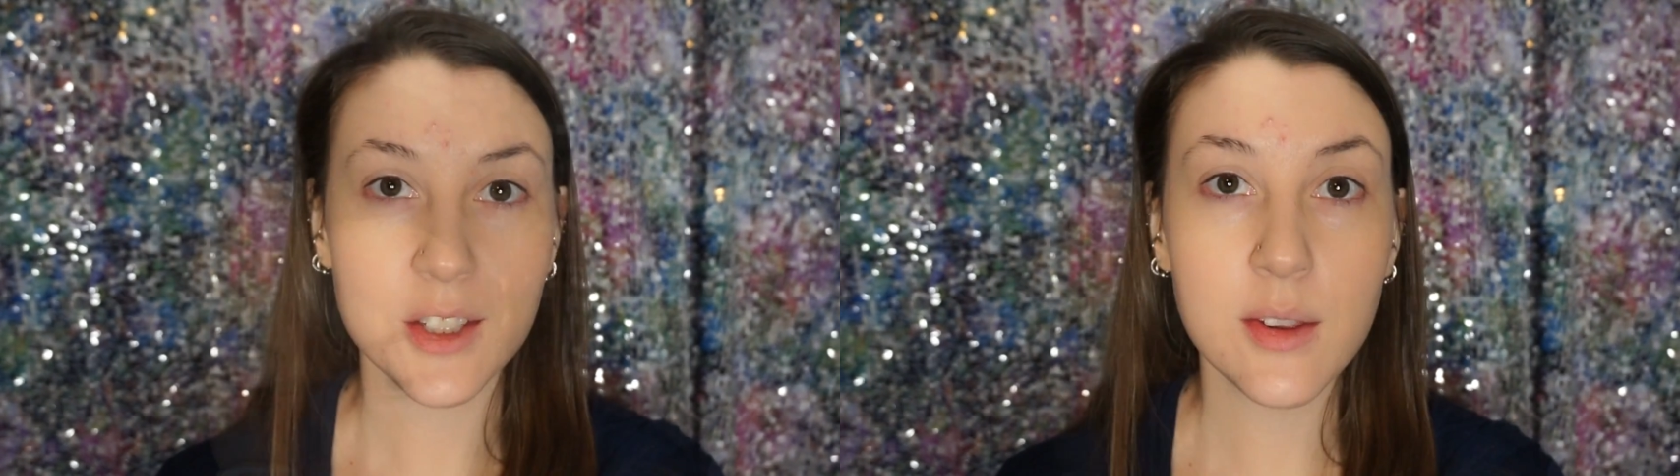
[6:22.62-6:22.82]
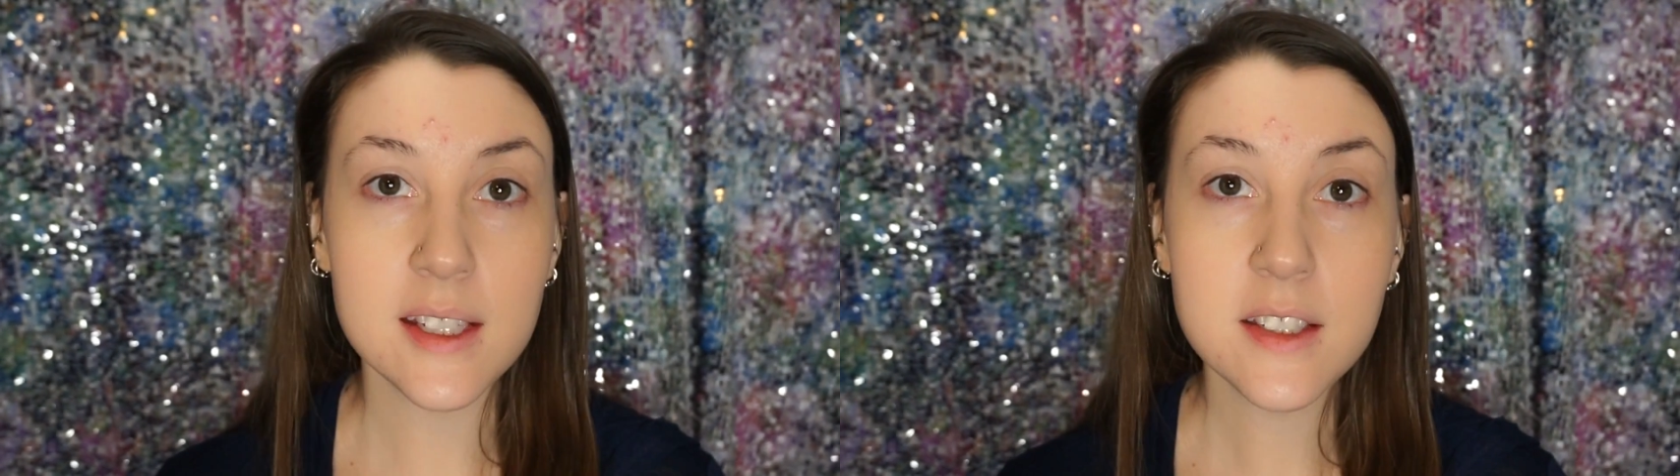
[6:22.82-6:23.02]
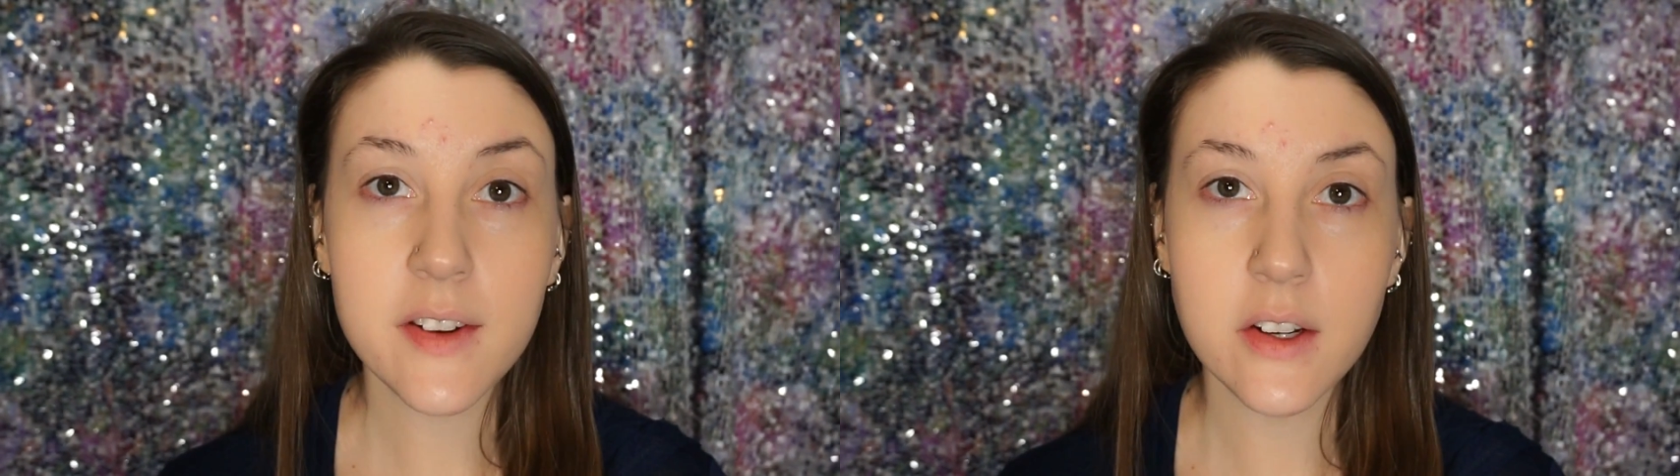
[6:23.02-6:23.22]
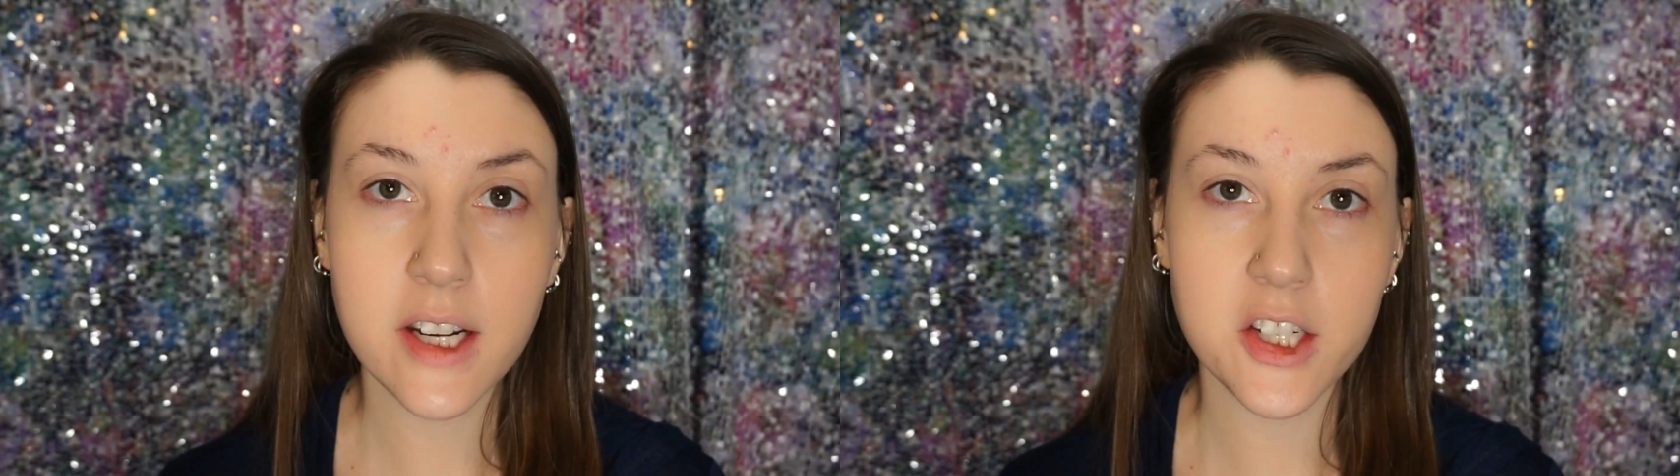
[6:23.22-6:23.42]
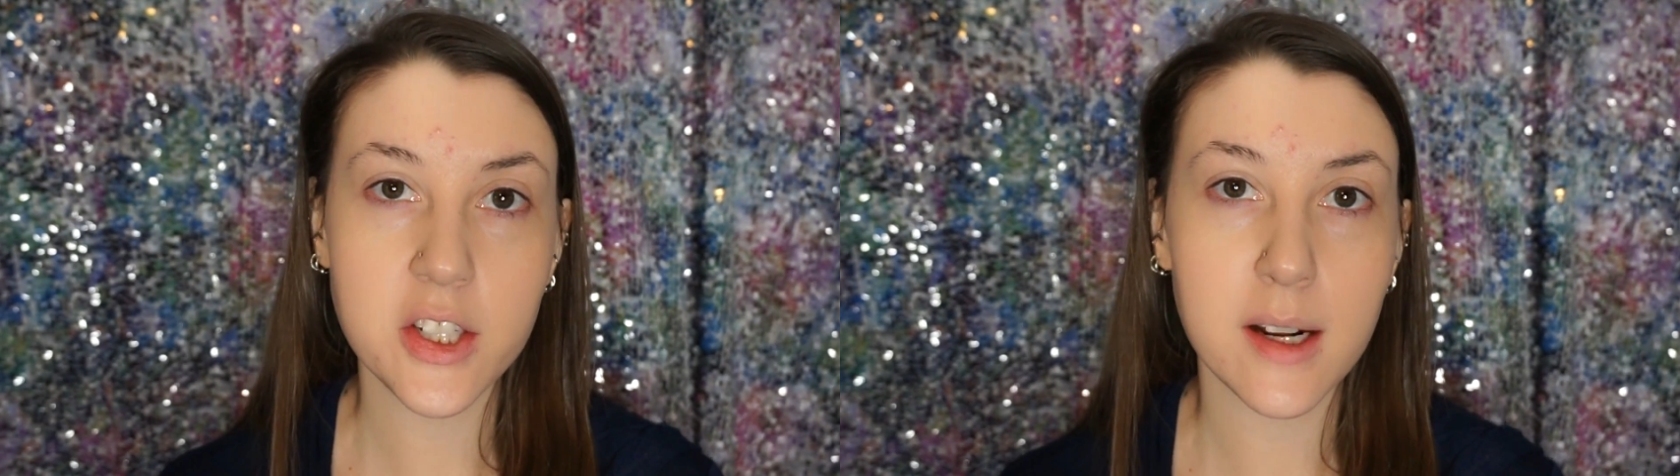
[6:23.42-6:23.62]
so this
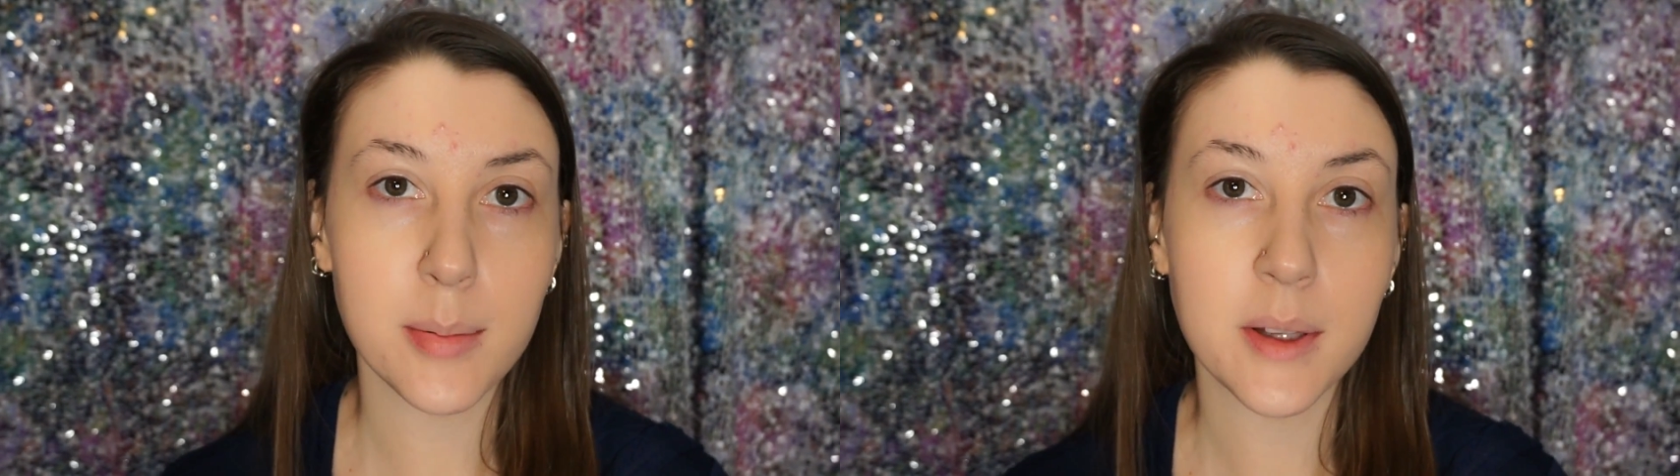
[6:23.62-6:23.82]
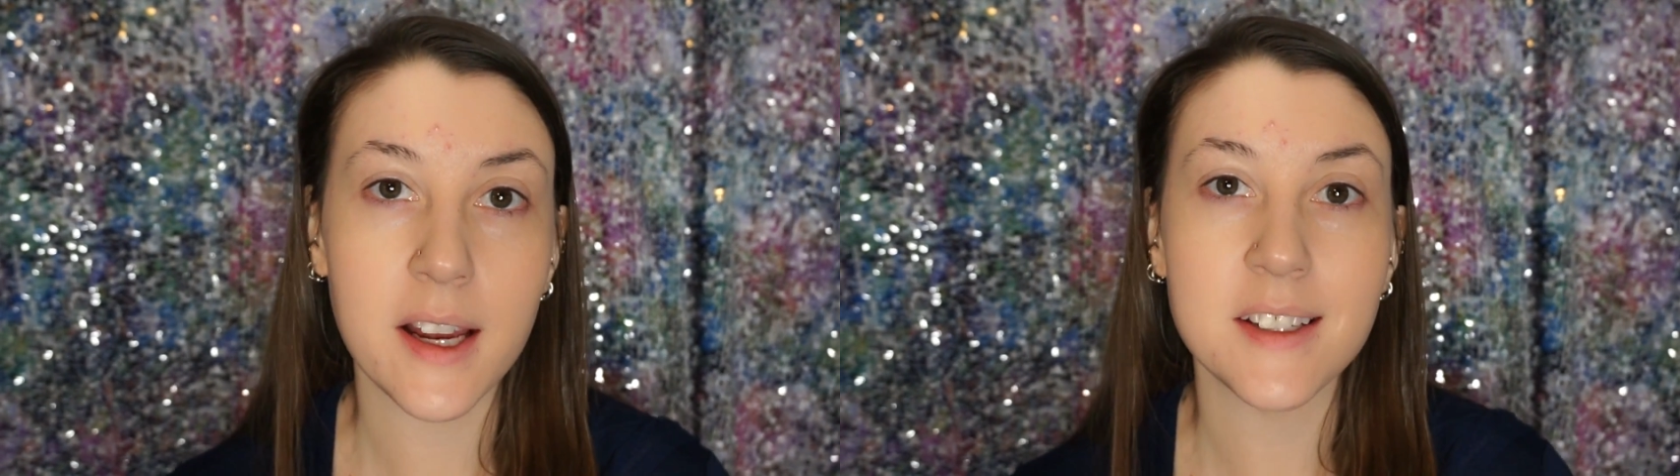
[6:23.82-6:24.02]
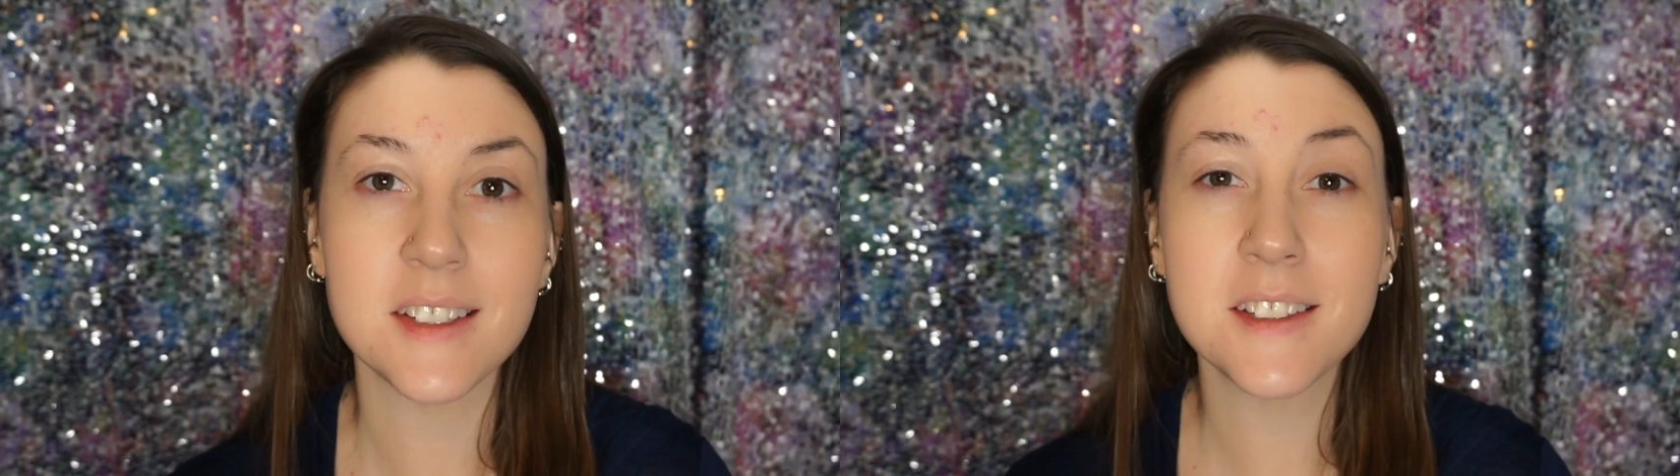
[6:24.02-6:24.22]
foundation applies